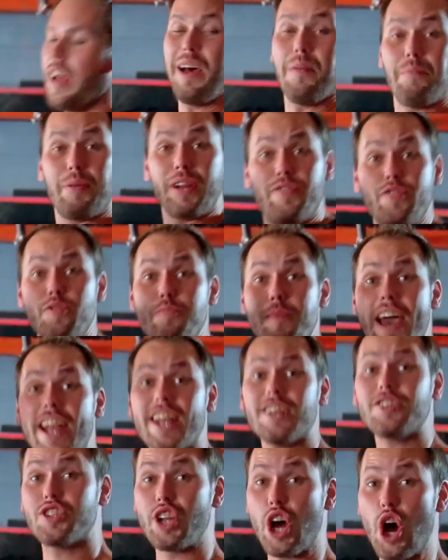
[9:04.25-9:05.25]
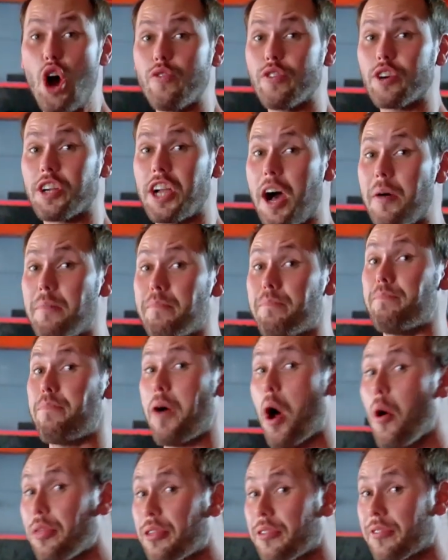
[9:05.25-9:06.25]
But if you manage to overcome
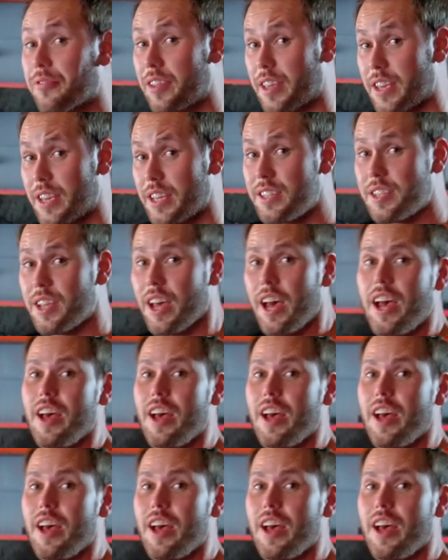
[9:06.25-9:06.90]
both of these,